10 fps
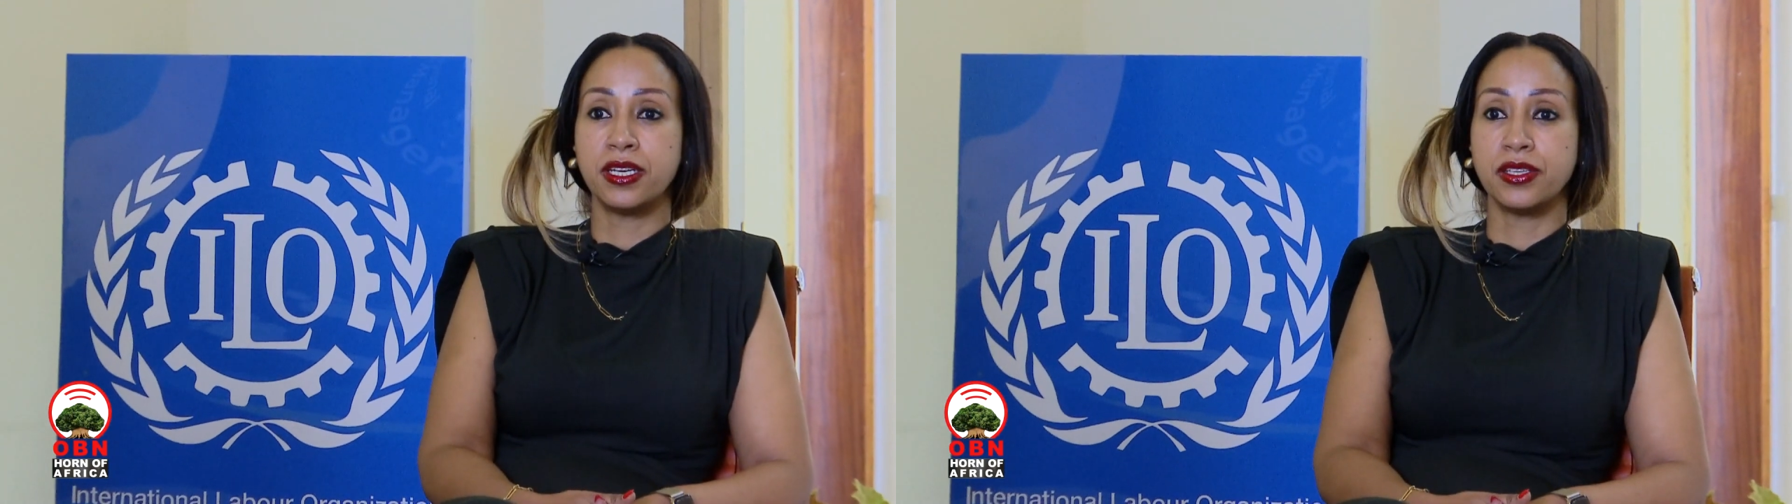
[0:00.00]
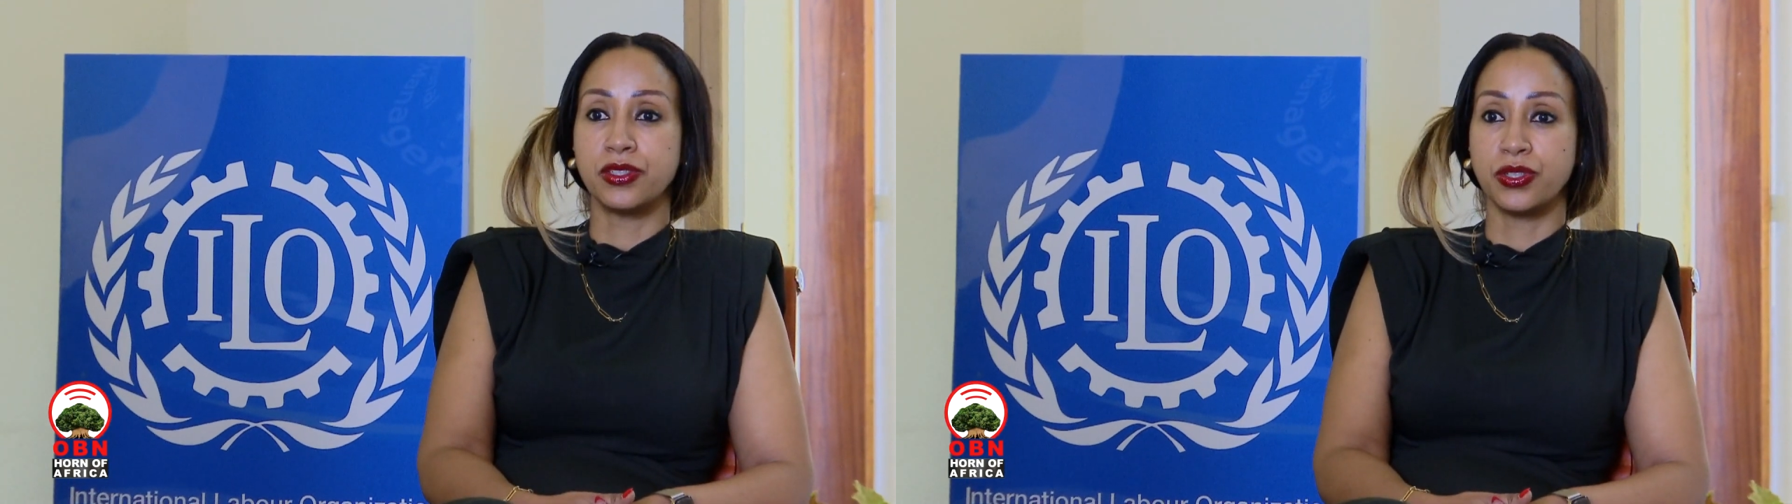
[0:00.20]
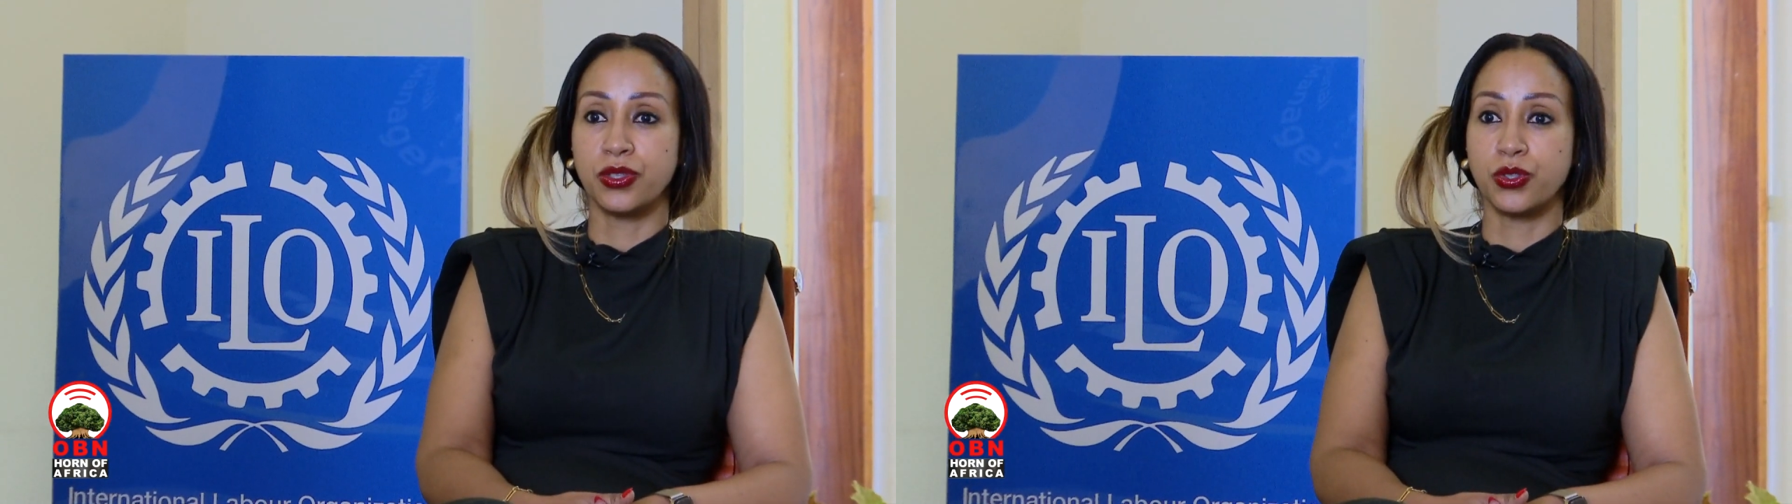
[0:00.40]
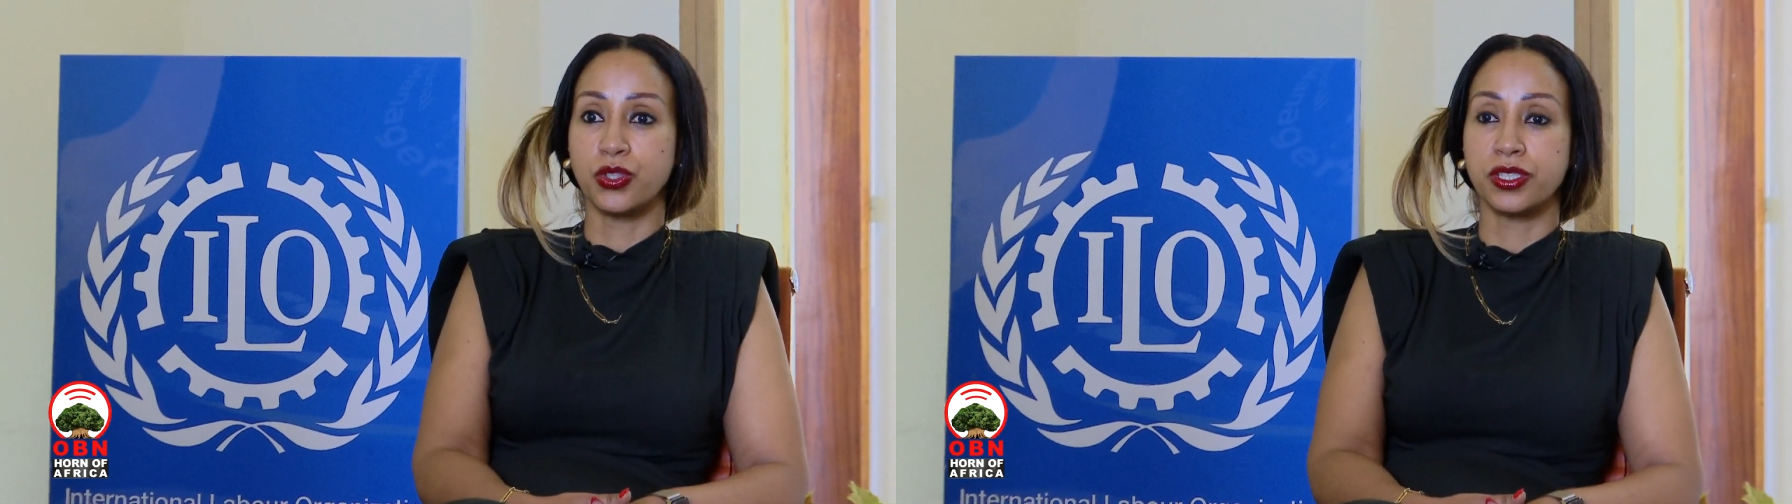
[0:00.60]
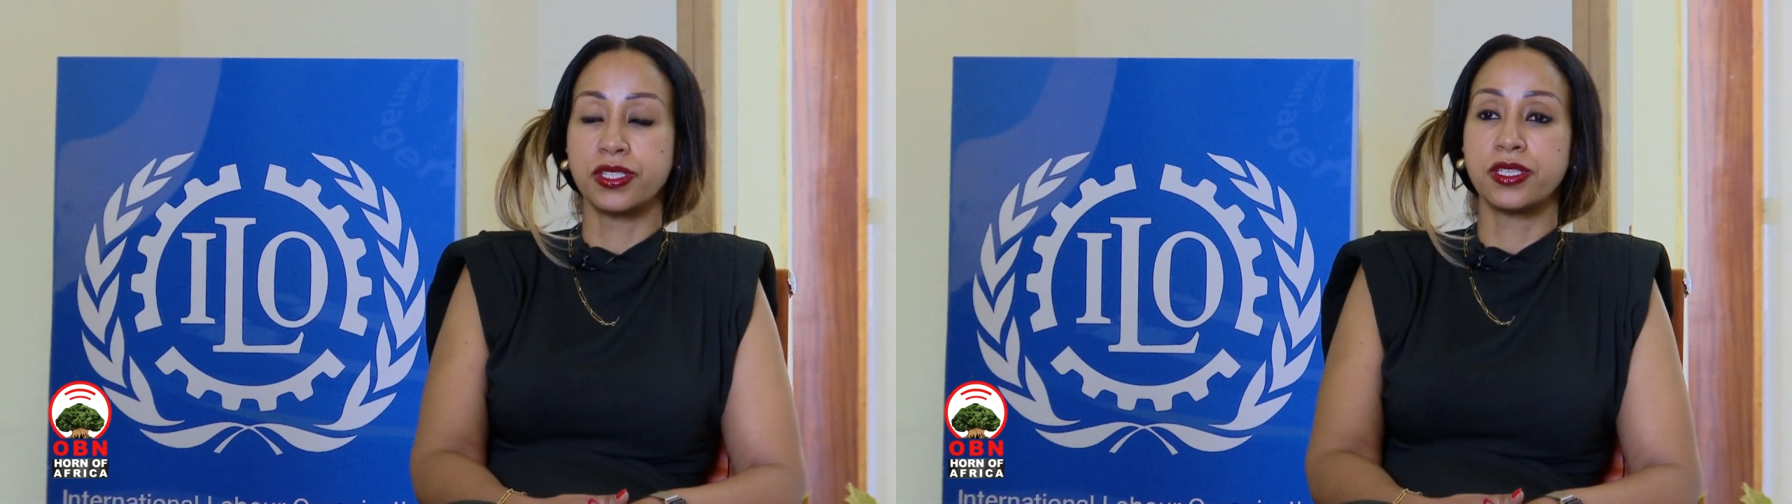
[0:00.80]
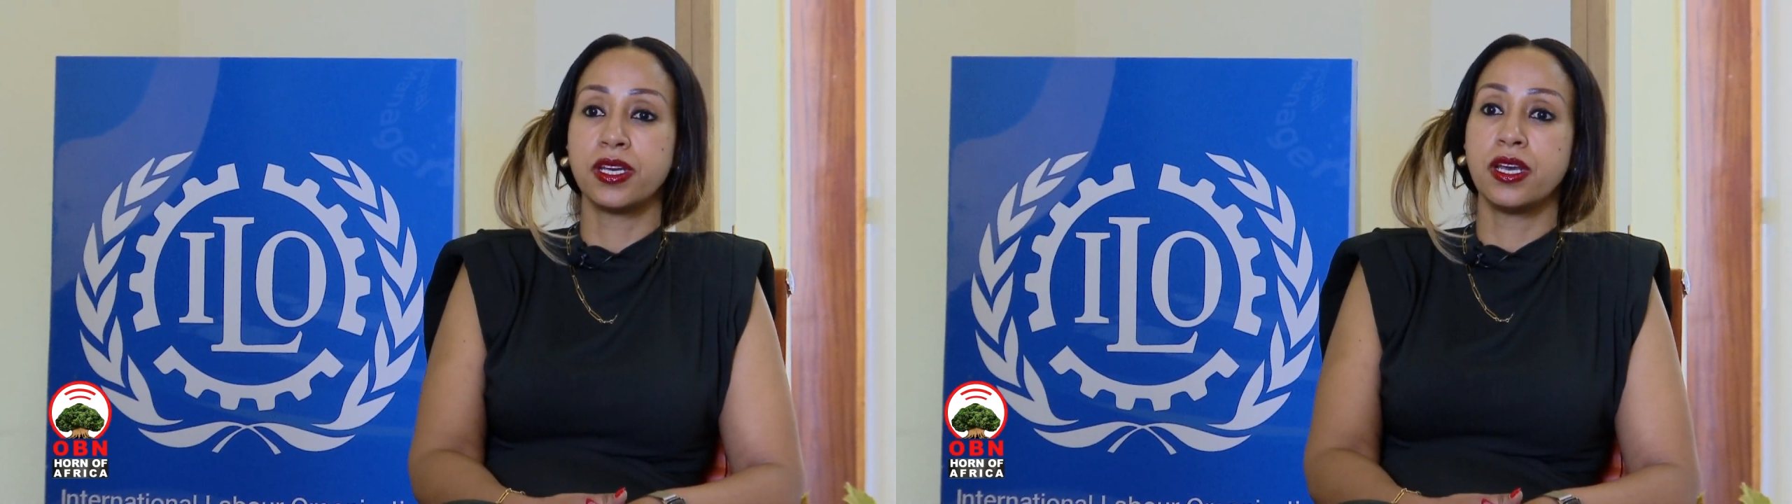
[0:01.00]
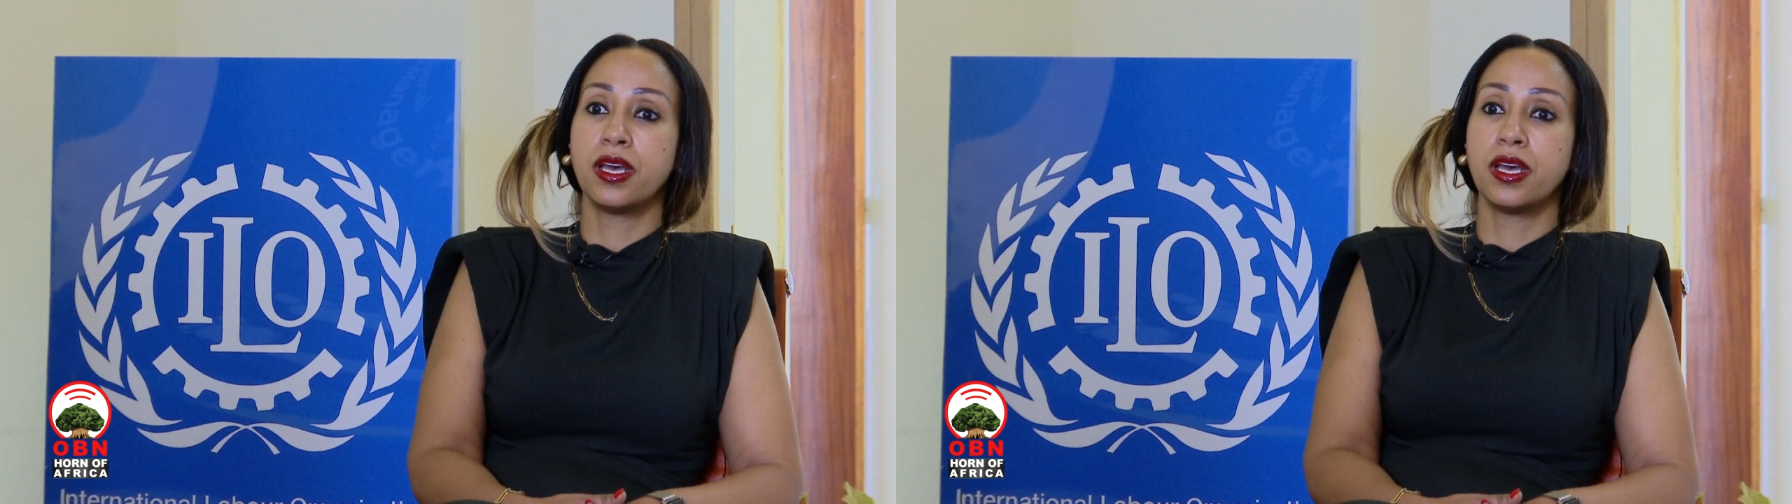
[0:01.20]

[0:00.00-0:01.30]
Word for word: institutions.